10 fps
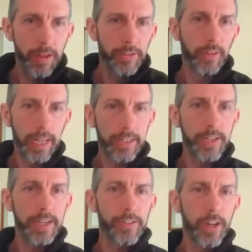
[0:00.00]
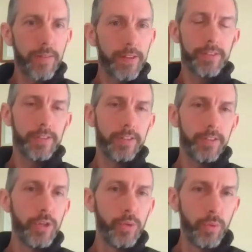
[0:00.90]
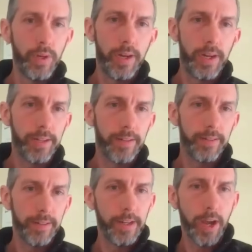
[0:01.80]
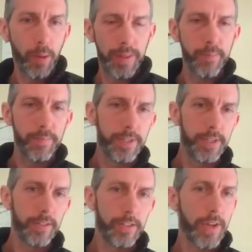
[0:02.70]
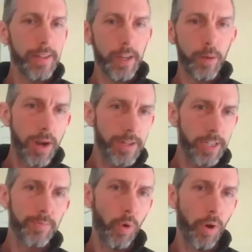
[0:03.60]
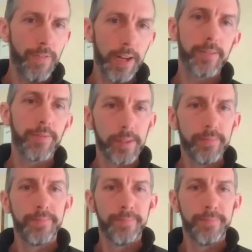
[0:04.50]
selection and service to, help them to design their projects more effectively.